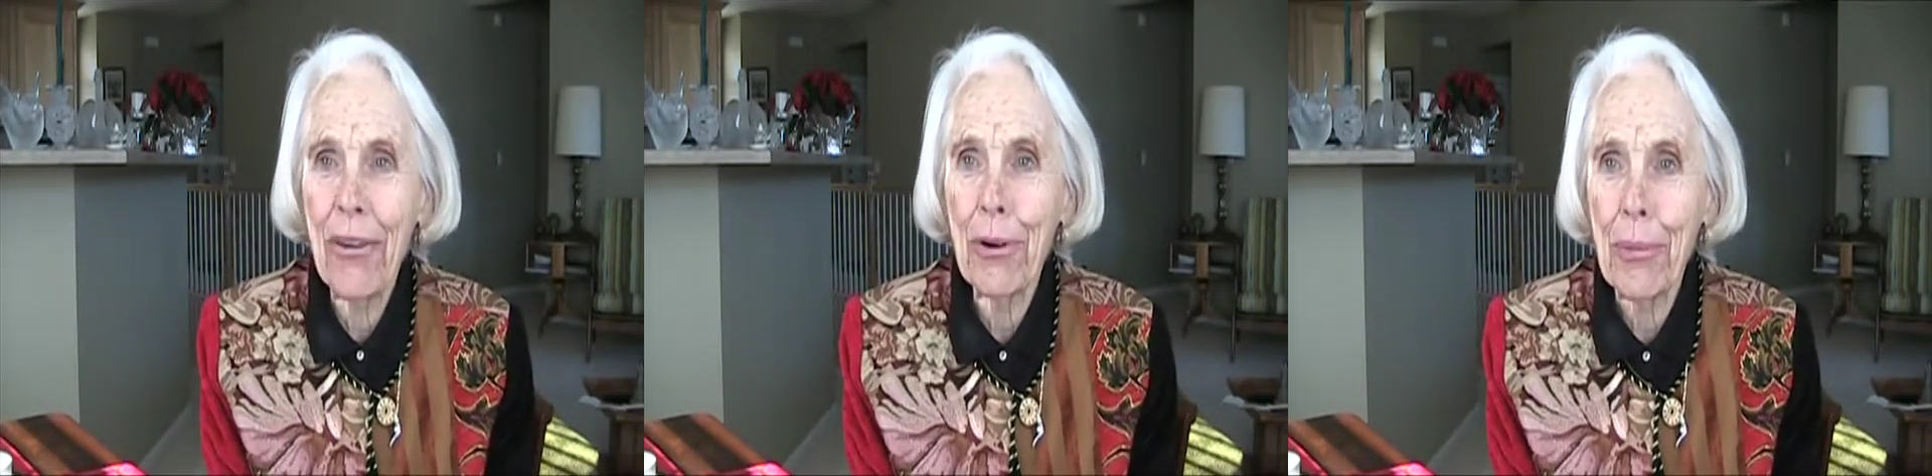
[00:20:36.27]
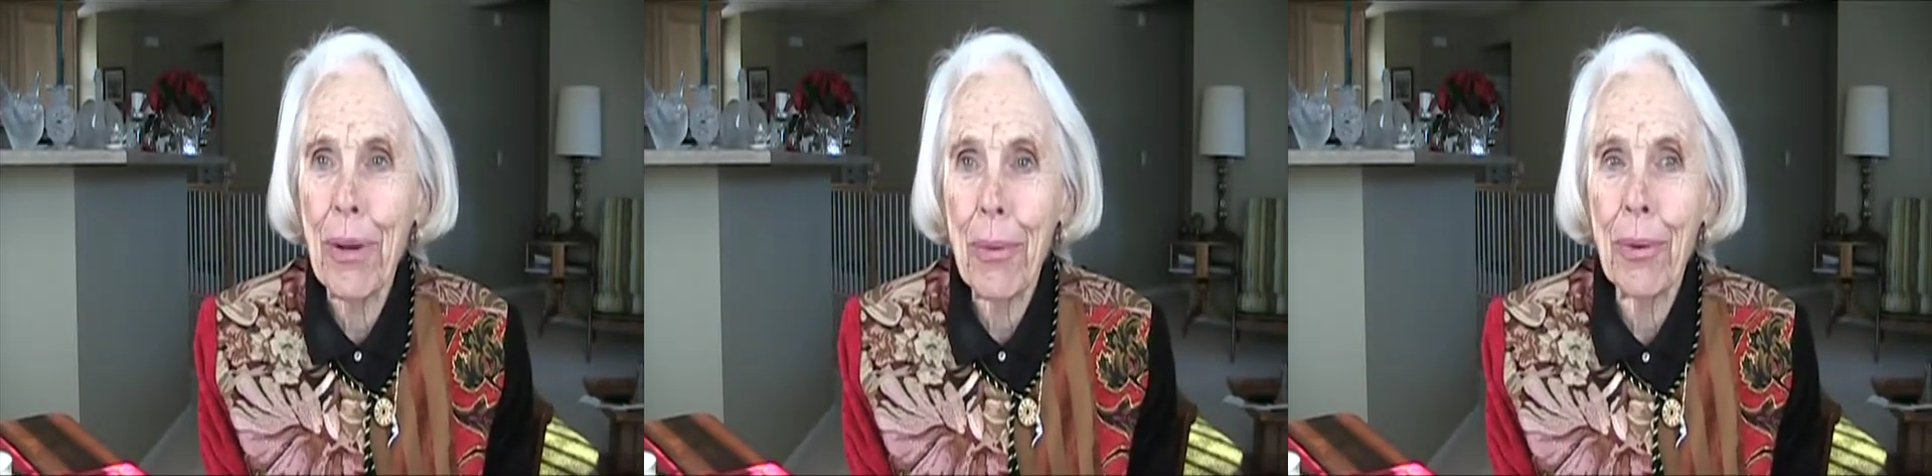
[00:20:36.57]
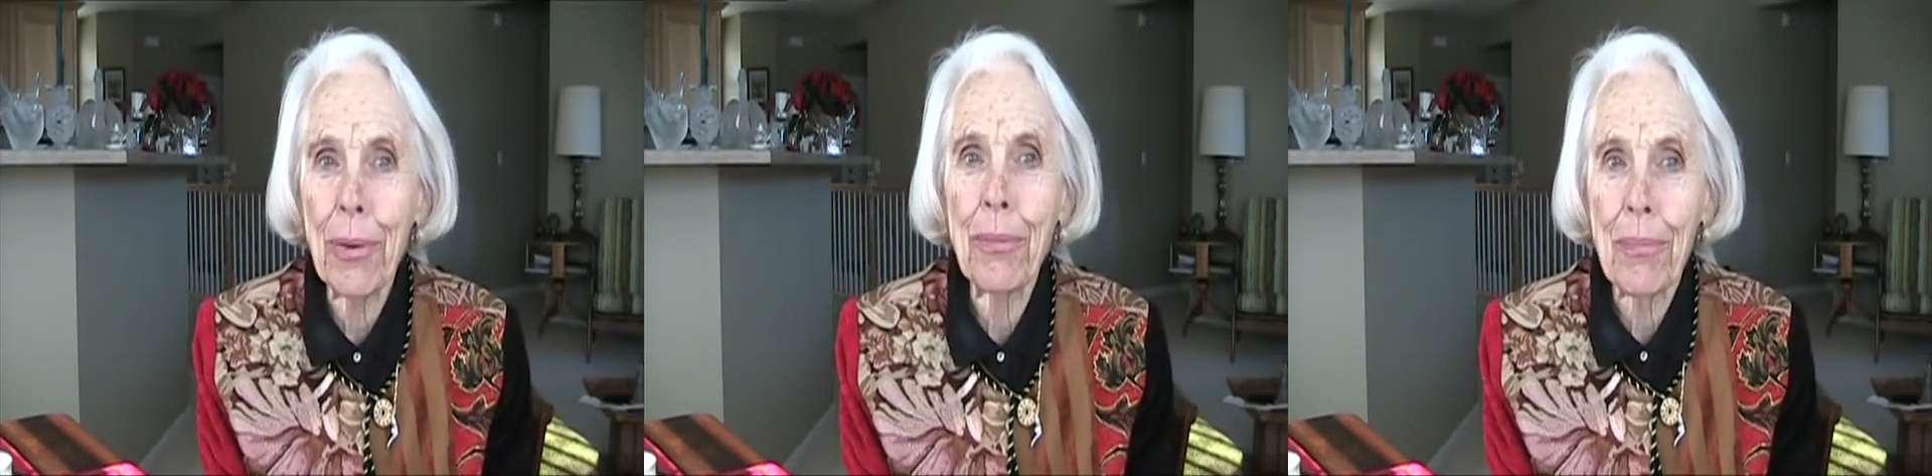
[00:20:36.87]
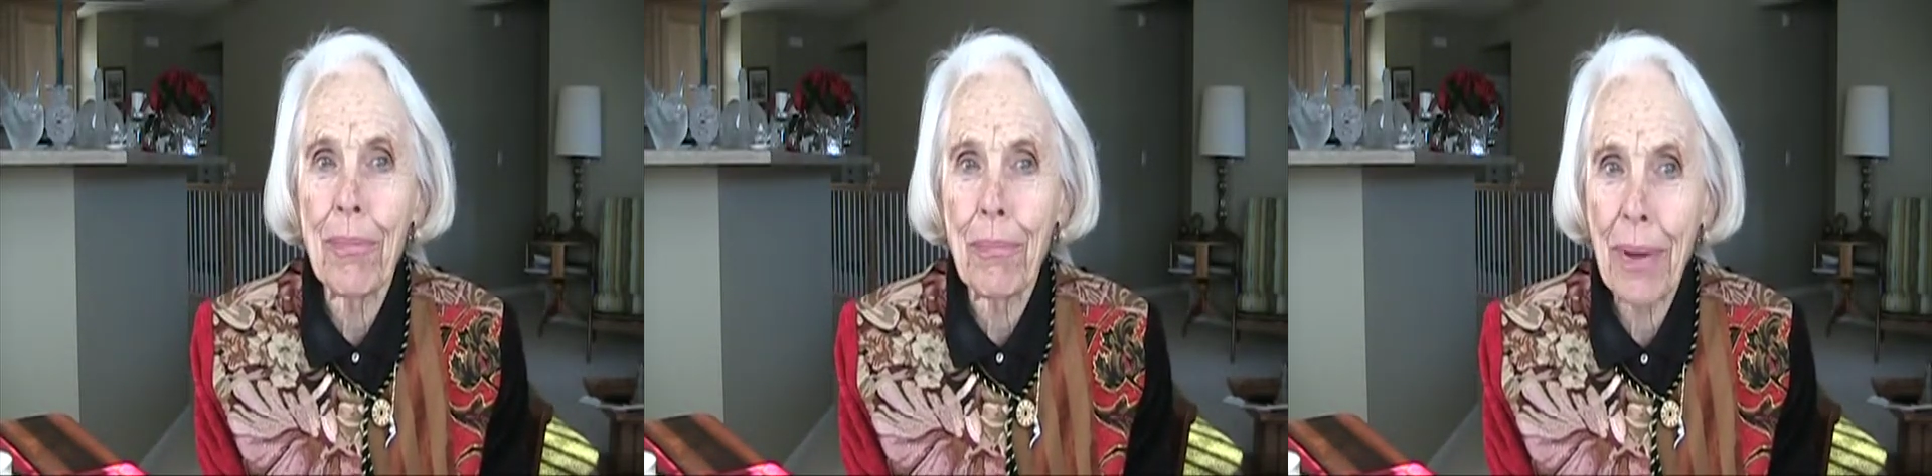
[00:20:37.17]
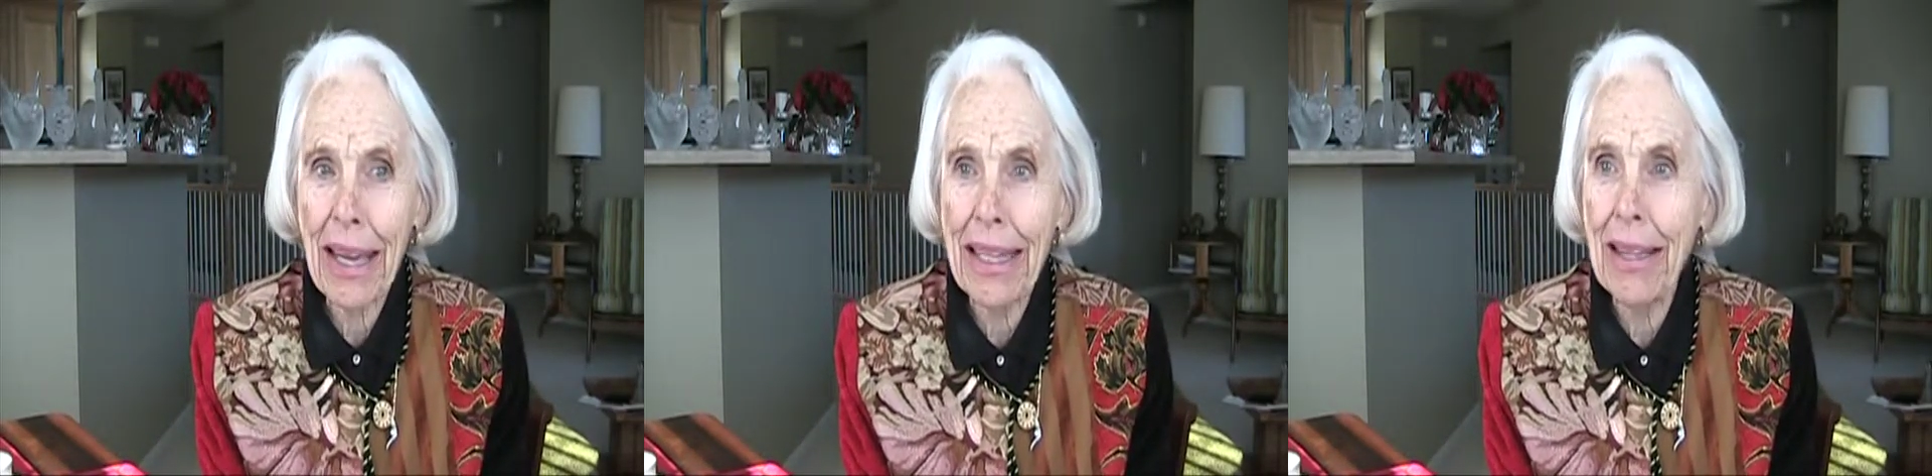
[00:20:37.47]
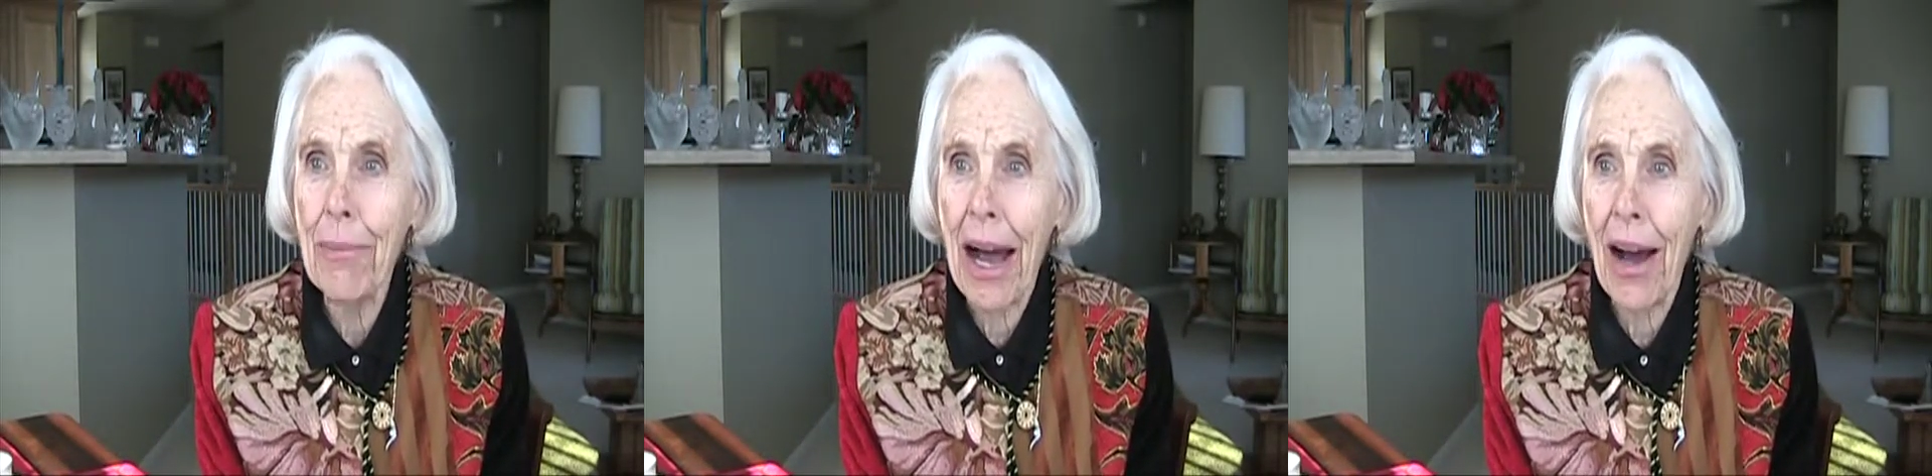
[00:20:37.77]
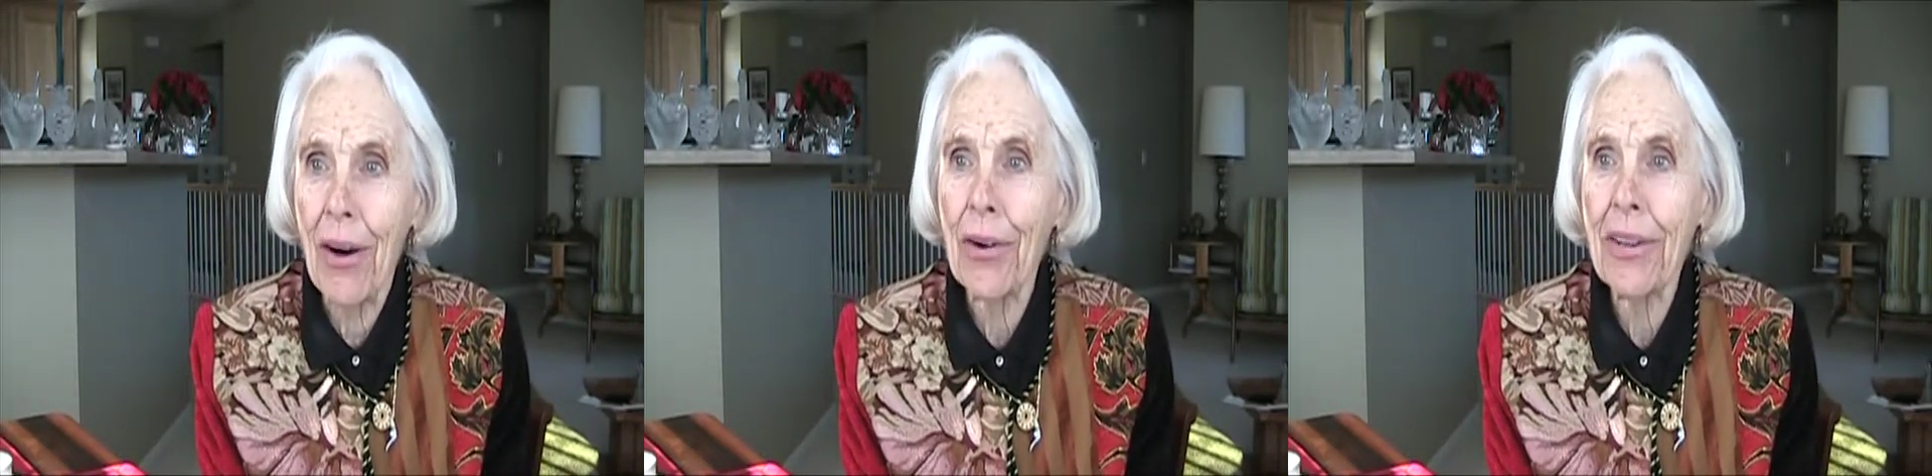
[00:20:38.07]
remember picking them
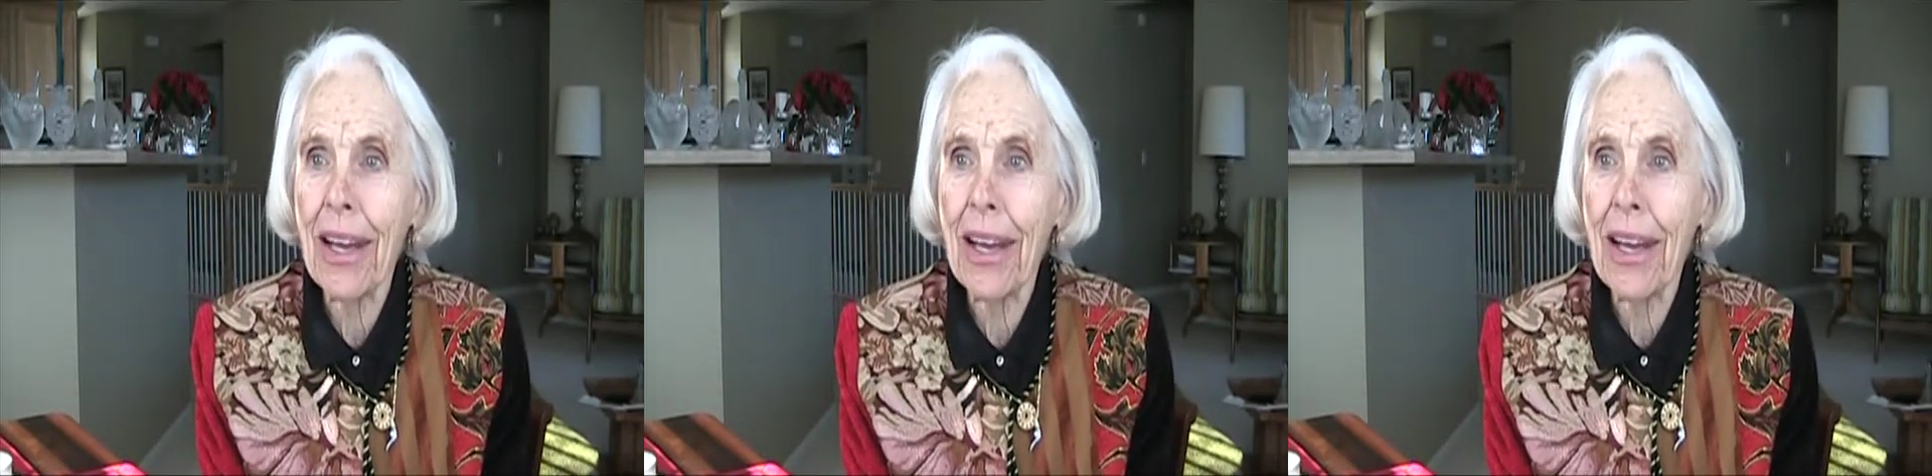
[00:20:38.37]
out,